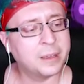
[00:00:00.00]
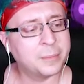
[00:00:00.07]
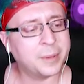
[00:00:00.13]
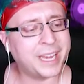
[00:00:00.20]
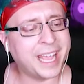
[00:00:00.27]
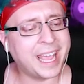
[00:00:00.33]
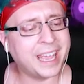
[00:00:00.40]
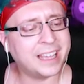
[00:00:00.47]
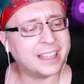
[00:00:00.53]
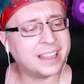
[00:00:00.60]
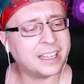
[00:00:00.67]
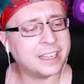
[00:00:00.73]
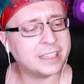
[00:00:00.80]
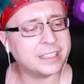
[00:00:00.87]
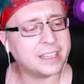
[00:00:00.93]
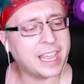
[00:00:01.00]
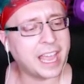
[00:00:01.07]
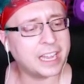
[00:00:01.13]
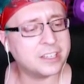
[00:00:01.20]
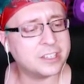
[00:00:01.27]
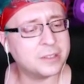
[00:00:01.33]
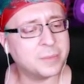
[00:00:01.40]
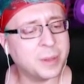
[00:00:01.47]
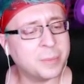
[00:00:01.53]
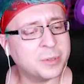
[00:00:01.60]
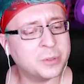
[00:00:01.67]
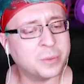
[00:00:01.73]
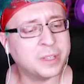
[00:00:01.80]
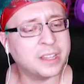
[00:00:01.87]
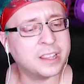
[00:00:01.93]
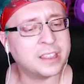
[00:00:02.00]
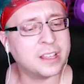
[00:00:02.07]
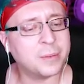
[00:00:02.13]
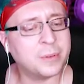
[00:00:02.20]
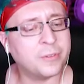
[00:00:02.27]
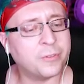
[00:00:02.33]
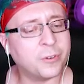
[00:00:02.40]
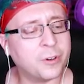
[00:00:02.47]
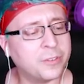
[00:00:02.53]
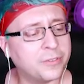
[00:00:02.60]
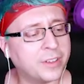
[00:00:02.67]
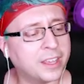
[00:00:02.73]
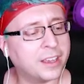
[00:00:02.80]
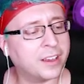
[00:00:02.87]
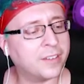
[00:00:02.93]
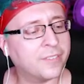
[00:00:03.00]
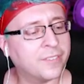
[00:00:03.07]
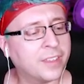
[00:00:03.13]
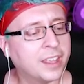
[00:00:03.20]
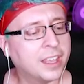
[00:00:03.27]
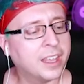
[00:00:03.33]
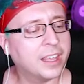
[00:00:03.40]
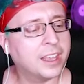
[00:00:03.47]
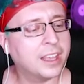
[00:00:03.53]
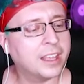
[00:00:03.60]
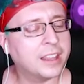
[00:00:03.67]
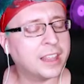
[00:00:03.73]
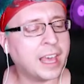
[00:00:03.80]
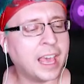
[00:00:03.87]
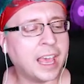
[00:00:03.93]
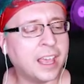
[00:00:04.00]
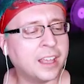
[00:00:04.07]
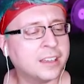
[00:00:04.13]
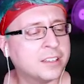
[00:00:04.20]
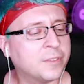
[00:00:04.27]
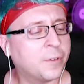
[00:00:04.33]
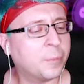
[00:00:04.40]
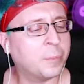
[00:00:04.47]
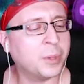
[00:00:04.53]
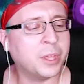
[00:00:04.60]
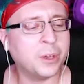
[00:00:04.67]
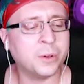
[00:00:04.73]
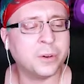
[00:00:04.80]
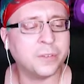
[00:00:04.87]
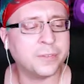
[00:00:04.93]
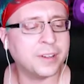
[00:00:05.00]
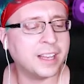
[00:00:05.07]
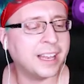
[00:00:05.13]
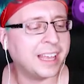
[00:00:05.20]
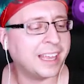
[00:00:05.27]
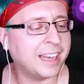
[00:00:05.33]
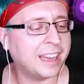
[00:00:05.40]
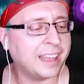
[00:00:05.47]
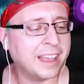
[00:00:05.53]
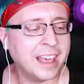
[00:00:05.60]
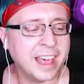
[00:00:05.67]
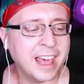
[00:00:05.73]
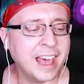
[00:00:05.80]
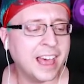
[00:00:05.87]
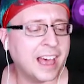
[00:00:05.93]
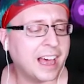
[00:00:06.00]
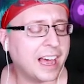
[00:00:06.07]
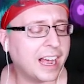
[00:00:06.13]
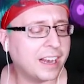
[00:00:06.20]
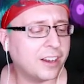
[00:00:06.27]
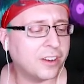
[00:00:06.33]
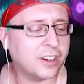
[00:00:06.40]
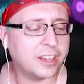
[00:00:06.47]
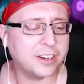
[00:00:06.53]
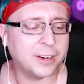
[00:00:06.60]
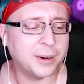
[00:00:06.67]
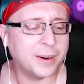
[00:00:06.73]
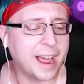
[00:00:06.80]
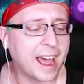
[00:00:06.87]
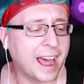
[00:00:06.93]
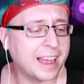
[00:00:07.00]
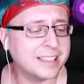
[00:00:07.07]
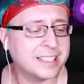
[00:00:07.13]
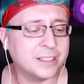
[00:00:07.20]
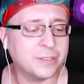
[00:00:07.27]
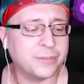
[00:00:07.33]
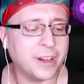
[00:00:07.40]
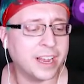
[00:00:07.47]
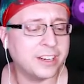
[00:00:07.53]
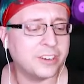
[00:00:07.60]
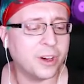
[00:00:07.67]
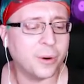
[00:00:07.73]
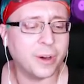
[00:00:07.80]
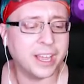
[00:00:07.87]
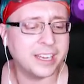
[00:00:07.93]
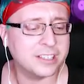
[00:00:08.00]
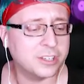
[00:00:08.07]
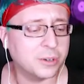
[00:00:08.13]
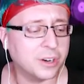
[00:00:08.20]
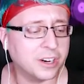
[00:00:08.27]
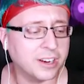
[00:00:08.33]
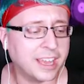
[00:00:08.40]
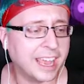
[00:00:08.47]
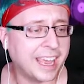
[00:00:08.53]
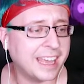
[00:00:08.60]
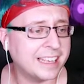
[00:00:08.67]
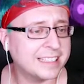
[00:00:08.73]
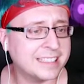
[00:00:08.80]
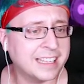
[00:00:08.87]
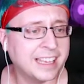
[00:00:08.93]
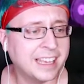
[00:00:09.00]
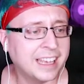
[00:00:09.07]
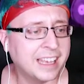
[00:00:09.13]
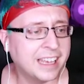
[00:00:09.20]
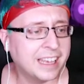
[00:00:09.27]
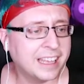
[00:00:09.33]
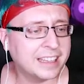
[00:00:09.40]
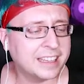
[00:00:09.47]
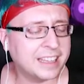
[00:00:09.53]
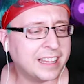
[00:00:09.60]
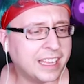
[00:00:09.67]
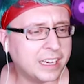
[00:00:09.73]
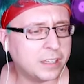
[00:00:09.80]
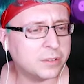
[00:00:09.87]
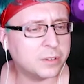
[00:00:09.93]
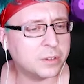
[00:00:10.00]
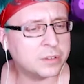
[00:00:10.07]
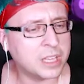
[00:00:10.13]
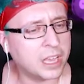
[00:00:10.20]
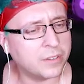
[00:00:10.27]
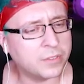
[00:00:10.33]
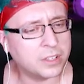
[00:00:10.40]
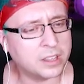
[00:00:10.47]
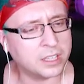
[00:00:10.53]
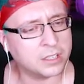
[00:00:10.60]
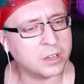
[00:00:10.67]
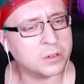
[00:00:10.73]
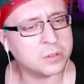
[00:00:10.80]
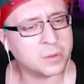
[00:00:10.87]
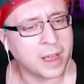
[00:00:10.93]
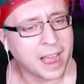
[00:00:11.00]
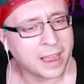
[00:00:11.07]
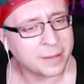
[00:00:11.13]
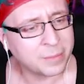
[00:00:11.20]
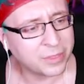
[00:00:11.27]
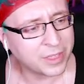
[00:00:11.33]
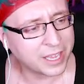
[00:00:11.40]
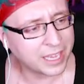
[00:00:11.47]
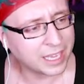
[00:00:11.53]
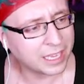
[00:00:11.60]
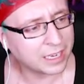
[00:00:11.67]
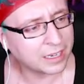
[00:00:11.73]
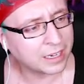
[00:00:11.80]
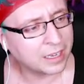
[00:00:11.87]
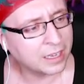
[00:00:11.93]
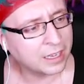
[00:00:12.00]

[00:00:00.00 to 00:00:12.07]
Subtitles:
But a hand catches me between the thumb and forefinger, the hand of a beautiful lady. I look at her eyes and find no end to her gaze. The lady who knows everything knows what I am thinking.